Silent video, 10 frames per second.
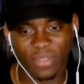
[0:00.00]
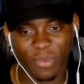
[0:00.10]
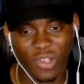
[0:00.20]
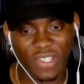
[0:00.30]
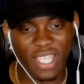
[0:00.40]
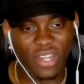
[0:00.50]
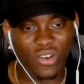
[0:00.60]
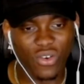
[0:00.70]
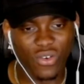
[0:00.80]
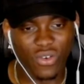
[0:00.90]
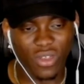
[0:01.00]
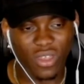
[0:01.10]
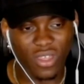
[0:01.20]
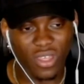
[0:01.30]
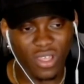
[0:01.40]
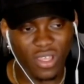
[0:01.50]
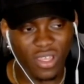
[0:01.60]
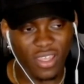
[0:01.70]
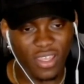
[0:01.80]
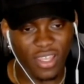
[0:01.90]
Because I know,
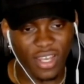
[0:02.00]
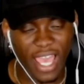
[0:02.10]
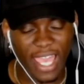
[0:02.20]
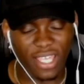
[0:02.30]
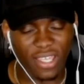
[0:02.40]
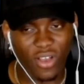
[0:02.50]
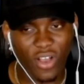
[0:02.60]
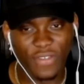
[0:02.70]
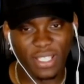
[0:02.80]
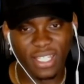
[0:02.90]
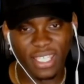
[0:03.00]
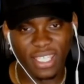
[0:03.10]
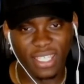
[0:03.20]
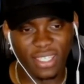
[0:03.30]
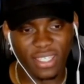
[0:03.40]
like, obviously...